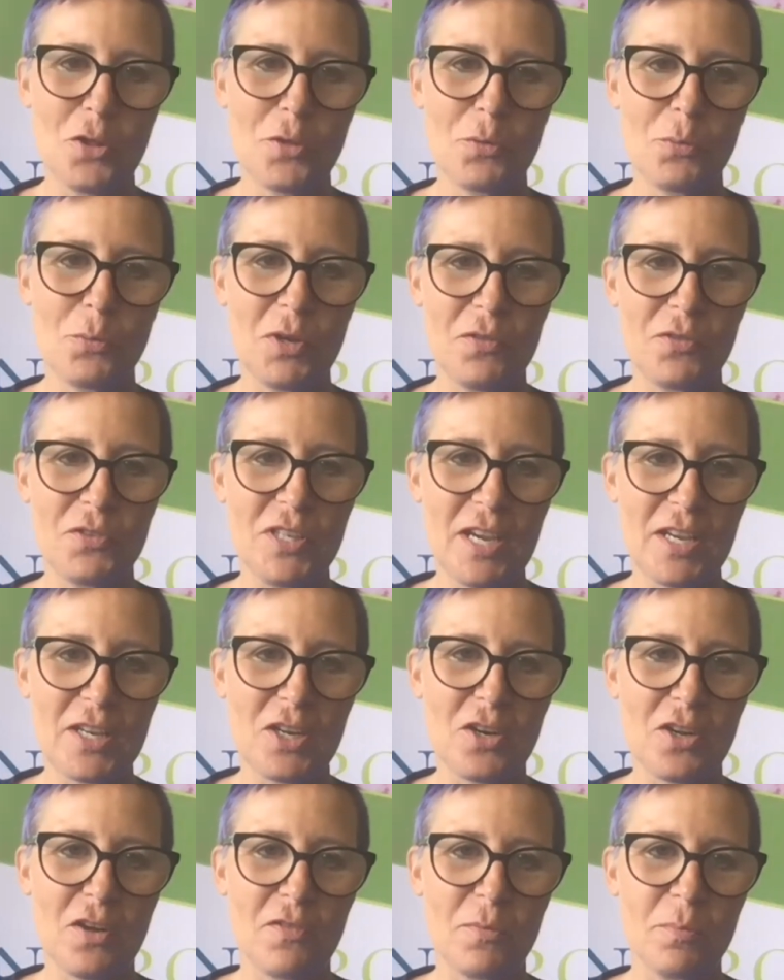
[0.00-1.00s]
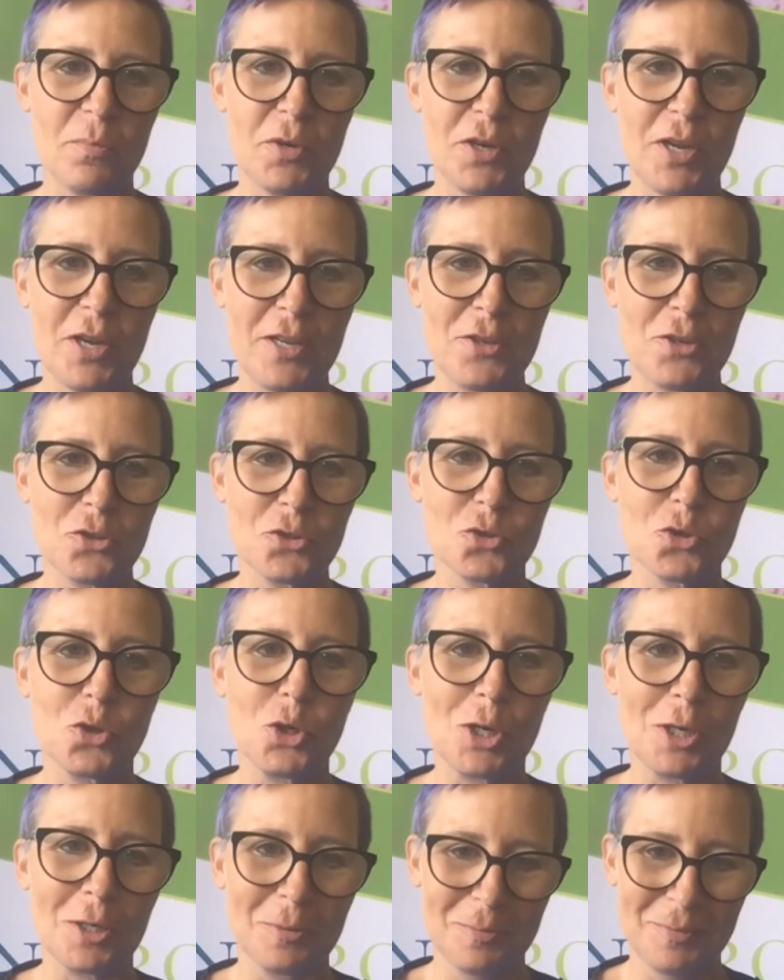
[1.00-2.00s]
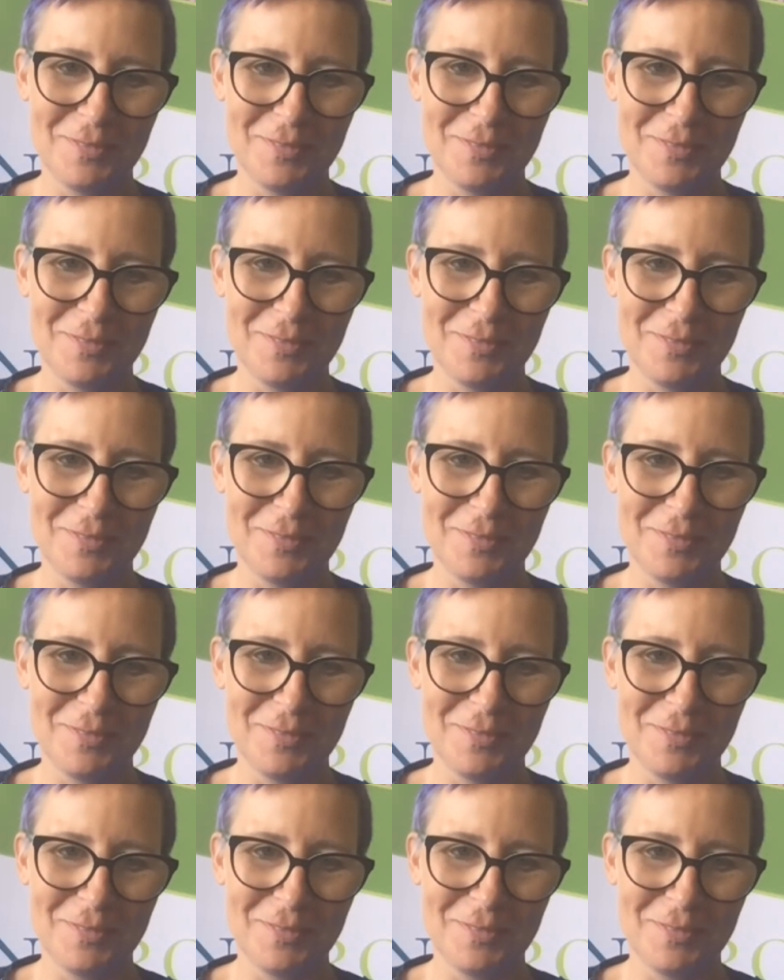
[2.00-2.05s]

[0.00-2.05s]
that we have taken it off and put it in your drawer.